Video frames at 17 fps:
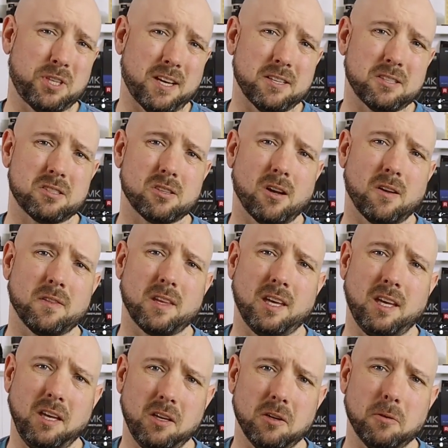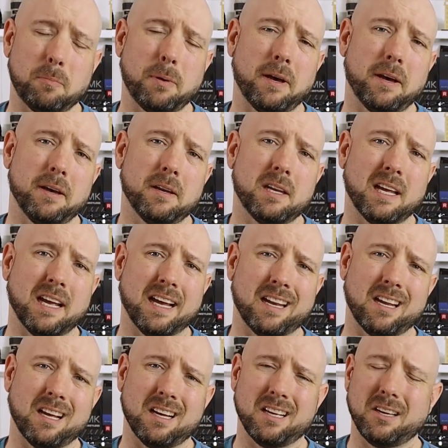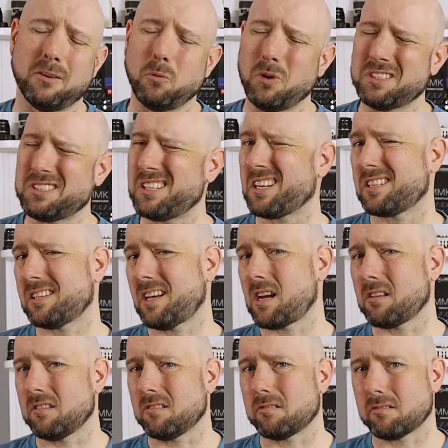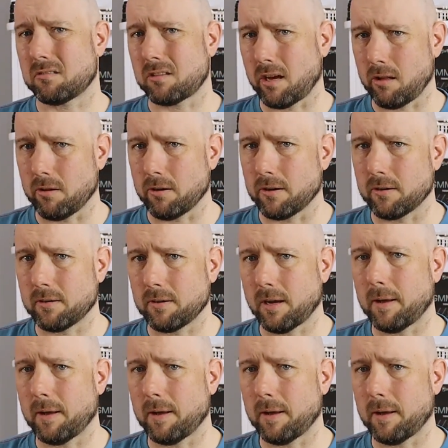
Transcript: tests on the heated bed and uh, it wasn't exactly stellar.